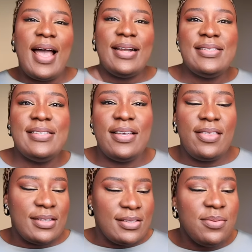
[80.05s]
And it is a
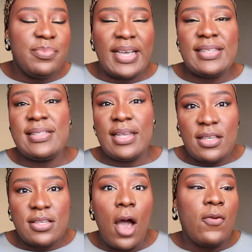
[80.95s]

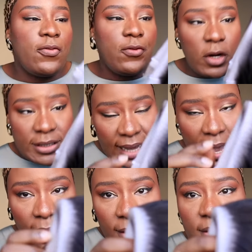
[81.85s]
13x6
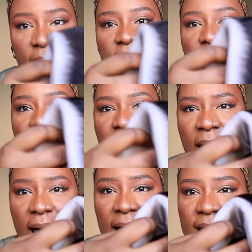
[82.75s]
frontal.
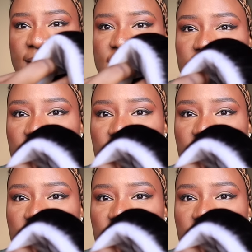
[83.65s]
And